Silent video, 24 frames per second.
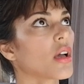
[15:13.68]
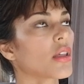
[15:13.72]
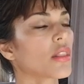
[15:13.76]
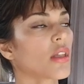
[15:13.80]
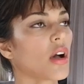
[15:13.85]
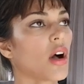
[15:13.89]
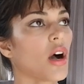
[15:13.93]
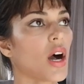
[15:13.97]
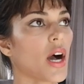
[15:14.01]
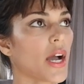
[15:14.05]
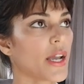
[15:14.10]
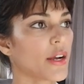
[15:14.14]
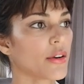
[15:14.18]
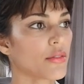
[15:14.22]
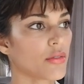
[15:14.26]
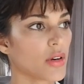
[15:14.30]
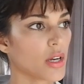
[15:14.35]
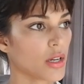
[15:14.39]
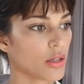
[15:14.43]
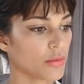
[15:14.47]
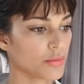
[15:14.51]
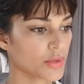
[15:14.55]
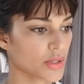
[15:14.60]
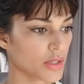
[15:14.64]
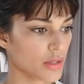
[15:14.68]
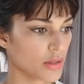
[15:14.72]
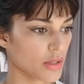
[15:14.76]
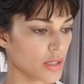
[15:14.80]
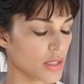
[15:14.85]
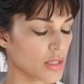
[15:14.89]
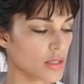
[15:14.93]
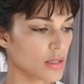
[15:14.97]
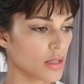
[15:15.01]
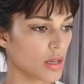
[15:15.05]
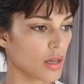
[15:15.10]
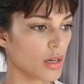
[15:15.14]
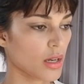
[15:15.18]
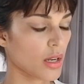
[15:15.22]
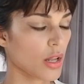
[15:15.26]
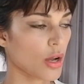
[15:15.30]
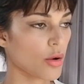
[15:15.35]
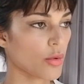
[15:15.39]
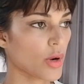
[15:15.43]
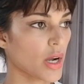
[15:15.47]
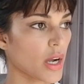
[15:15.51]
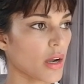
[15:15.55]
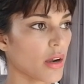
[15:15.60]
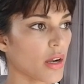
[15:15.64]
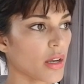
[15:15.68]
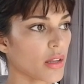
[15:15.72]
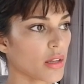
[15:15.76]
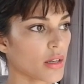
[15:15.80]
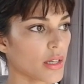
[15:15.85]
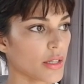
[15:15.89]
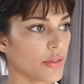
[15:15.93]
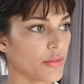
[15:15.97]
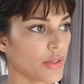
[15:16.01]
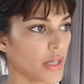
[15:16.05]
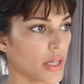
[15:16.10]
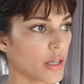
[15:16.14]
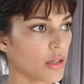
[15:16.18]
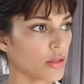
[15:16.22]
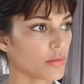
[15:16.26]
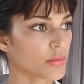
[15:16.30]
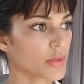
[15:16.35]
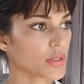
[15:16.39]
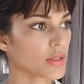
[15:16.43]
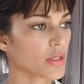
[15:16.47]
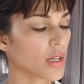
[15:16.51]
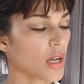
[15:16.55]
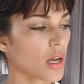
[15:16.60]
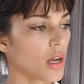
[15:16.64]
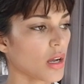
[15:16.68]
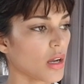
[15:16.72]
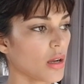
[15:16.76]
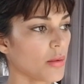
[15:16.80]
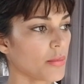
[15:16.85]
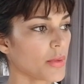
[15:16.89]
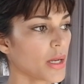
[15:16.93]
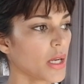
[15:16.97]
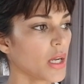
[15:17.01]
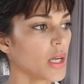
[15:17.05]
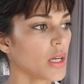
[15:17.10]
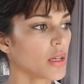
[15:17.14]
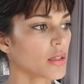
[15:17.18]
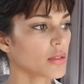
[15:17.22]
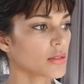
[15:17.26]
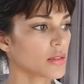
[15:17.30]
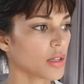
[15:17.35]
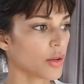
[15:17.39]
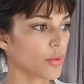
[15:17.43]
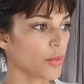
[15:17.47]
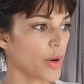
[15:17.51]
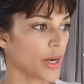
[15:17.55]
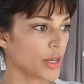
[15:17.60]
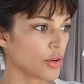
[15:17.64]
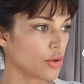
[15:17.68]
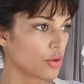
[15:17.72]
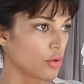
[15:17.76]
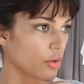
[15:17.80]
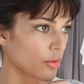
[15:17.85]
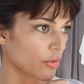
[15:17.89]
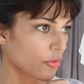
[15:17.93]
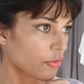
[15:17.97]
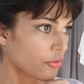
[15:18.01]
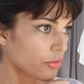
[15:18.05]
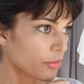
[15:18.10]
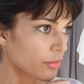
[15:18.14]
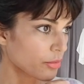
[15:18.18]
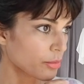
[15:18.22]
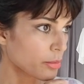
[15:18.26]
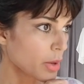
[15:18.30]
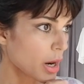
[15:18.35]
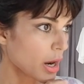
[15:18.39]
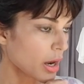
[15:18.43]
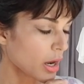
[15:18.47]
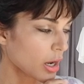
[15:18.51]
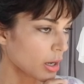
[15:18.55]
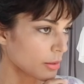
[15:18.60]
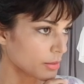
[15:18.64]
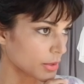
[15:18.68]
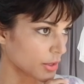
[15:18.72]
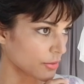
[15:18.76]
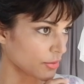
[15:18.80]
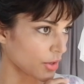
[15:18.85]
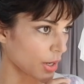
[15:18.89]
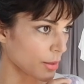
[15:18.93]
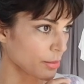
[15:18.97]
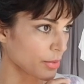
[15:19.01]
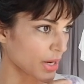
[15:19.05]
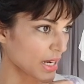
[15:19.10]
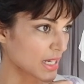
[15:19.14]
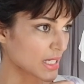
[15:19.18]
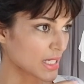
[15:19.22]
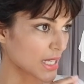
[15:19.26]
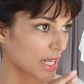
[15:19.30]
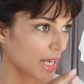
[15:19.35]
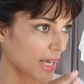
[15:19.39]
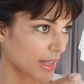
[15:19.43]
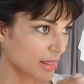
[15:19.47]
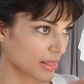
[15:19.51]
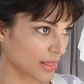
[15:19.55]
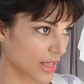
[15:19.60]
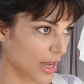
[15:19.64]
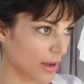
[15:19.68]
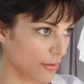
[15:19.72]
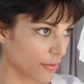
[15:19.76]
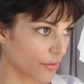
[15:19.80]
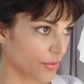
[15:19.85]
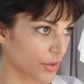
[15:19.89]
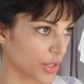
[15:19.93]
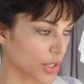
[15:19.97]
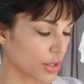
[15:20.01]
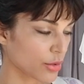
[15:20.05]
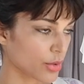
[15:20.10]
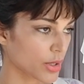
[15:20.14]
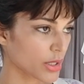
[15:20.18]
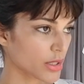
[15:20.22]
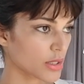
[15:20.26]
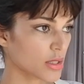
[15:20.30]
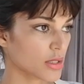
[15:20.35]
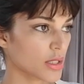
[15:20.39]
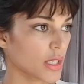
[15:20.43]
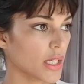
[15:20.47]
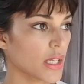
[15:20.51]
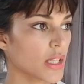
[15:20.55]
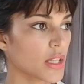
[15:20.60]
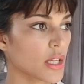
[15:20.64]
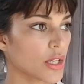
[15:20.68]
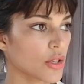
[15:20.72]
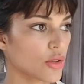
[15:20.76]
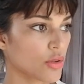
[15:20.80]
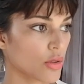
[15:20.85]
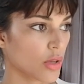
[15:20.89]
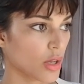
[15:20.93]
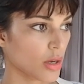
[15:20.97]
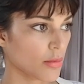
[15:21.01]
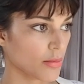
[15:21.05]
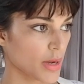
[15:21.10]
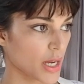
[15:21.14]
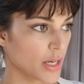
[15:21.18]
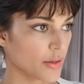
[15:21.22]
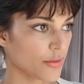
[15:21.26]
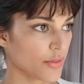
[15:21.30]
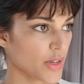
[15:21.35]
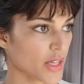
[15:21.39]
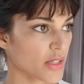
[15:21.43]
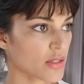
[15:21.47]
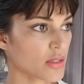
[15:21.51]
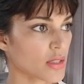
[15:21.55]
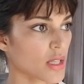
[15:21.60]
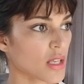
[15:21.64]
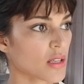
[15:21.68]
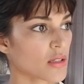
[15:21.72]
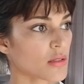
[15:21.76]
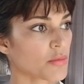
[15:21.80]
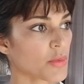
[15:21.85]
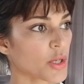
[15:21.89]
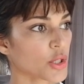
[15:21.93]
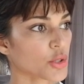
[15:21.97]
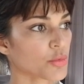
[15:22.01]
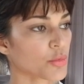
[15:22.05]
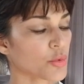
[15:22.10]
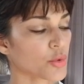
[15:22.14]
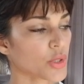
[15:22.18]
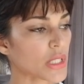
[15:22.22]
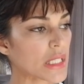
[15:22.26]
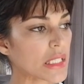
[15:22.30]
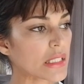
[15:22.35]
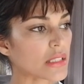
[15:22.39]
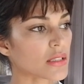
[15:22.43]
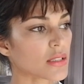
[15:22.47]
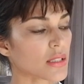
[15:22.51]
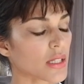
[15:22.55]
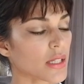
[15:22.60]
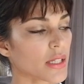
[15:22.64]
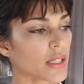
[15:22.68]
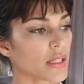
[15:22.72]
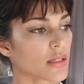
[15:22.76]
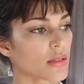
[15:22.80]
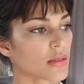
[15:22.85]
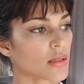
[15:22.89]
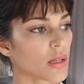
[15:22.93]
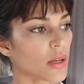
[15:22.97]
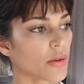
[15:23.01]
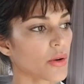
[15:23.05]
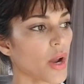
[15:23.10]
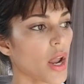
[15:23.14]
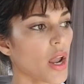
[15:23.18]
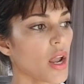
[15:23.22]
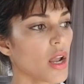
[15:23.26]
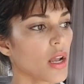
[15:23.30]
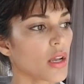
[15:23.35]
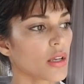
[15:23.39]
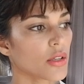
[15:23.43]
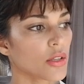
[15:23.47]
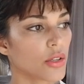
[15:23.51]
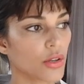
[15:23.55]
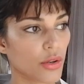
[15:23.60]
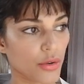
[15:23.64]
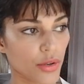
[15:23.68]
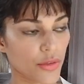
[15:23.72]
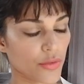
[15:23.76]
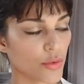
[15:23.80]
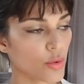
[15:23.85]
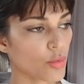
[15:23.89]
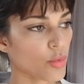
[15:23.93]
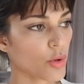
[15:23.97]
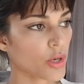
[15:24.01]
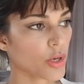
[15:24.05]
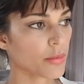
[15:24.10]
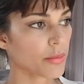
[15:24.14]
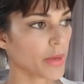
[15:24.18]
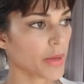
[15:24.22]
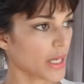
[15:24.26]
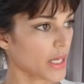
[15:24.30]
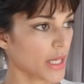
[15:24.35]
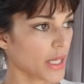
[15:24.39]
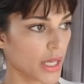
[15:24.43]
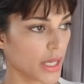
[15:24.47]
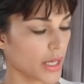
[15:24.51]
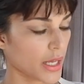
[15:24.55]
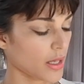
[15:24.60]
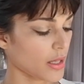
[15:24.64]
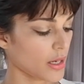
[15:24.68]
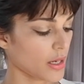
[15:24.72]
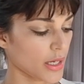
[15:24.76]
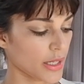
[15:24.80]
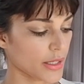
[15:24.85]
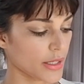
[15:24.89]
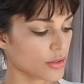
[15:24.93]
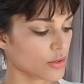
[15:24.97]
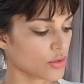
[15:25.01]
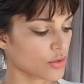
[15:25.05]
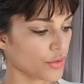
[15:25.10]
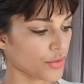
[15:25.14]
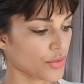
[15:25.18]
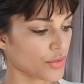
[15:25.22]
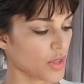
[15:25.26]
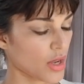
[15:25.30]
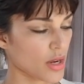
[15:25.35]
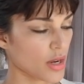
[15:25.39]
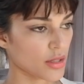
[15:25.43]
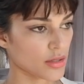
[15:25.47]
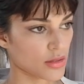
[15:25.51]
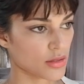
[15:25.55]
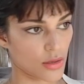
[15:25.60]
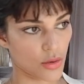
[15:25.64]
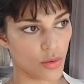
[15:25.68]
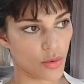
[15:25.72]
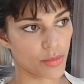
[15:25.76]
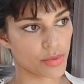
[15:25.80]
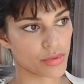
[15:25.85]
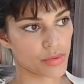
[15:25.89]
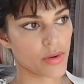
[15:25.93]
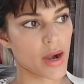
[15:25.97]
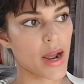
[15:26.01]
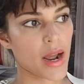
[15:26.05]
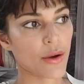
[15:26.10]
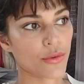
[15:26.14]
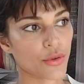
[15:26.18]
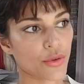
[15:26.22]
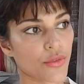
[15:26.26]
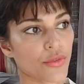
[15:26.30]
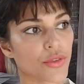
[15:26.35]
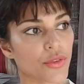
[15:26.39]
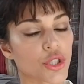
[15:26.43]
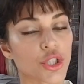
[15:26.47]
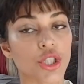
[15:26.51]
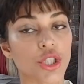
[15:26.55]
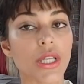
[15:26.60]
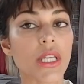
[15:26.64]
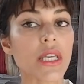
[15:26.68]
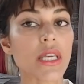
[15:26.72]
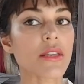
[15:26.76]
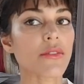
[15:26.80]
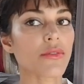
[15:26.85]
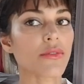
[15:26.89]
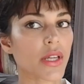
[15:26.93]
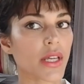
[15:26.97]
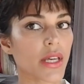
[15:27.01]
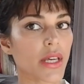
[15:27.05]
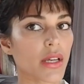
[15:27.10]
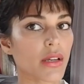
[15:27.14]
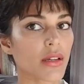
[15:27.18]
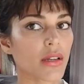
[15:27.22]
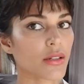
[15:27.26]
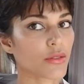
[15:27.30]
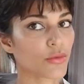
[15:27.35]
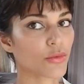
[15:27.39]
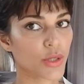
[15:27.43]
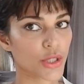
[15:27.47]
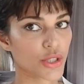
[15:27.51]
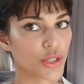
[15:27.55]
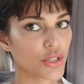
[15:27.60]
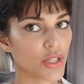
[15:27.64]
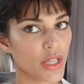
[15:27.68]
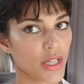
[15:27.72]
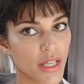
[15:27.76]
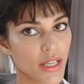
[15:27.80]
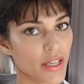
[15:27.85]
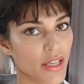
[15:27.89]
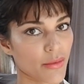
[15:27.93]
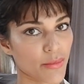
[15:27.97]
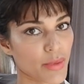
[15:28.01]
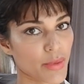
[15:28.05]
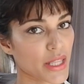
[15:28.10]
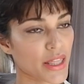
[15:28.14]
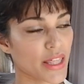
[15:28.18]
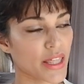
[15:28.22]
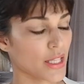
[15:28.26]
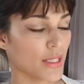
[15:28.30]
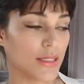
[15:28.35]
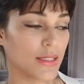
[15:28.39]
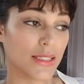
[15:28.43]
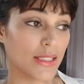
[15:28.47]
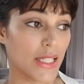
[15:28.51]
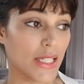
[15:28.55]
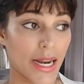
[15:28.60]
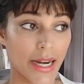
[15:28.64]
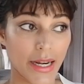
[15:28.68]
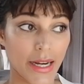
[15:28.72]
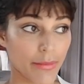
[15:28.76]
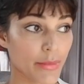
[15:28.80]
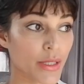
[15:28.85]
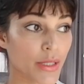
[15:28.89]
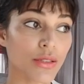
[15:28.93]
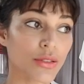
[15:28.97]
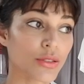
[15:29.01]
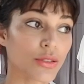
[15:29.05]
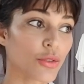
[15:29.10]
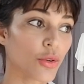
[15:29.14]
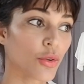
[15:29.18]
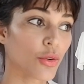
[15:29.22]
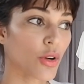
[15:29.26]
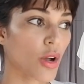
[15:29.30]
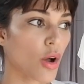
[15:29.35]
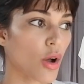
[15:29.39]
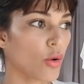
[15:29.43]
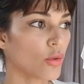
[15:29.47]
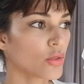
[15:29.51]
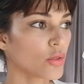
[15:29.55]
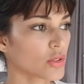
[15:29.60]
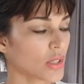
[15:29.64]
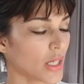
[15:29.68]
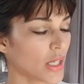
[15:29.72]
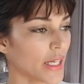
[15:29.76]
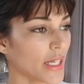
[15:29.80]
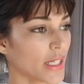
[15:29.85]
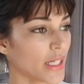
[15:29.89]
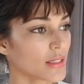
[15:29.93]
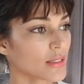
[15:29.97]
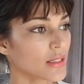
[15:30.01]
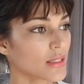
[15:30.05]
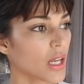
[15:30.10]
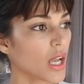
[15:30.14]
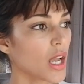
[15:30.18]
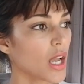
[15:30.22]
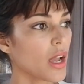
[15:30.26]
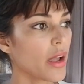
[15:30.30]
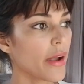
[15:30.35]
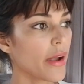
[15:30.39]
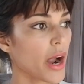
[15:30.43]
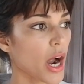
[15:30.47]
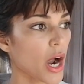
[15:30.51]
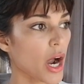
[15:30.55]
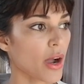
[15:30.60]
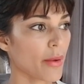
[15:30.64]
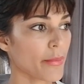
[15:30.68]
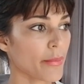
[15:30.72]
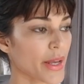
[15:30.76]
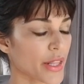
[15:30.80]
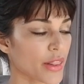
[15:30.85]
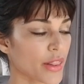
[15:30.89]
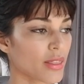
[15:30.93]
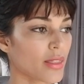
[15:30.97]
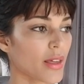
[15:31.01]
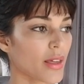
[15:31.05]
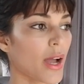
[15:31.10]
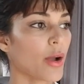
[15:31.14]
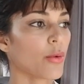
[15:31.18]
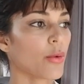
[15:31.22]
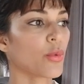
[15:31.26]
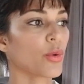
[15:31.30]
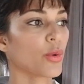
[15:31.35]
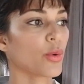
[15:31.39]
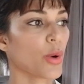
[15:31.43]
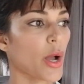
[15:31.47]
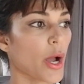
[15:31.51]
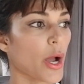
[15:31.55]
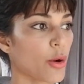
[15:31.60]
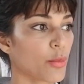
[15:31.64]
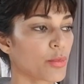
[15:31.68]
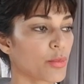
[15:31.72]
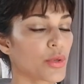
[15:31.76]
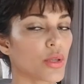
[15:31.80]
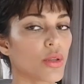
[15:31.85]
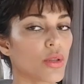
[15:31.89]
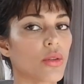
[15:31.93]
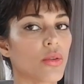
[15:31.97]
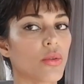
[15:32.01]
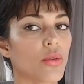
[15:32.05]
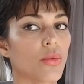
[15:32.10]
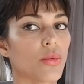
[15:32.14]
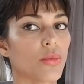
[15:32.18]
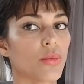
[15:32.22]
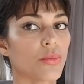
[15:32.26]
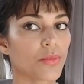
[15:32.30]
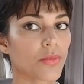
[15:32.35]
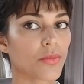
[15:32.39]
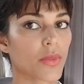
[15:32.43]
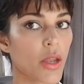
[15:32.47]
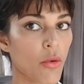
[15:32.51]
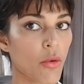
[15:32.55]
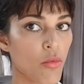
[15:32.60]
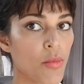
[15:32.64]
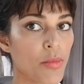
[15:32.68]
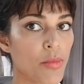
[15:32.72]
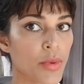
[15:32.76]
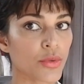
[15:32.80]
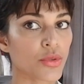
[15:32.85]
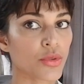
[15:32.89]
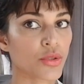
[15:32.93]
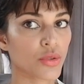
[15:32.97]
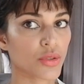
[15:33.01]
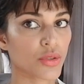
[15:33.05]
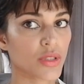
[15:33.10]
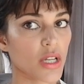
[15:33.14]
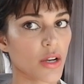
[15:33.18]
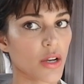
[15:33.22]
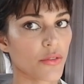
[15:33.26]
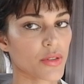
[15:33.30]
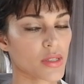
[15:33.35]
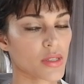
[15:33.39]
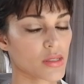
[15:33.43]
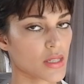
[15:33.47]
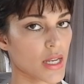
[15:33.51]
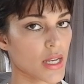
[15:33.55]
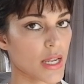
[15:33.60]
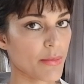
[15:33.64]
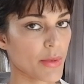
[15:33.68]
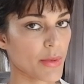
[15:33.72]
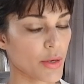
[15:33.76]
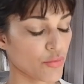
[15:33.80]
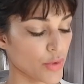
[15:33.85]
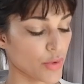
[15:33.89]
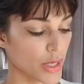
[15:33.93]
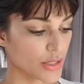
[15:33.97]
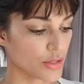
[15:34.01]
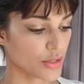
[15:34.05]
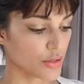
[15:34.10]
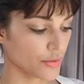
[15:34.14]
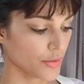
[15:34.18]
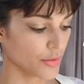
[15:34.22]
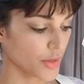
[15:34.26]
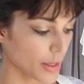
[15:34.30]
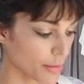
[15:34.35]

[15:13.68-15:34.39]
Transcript: the higher realms and these lower earthly realms. So when you're vibrating at that frequency, then you can manifest things much more easily. So, you know, if you want to make it a list of things that you're proud of achieving, which it can be the same as your goals list, that will help you, it will boost your self-esteem and raise your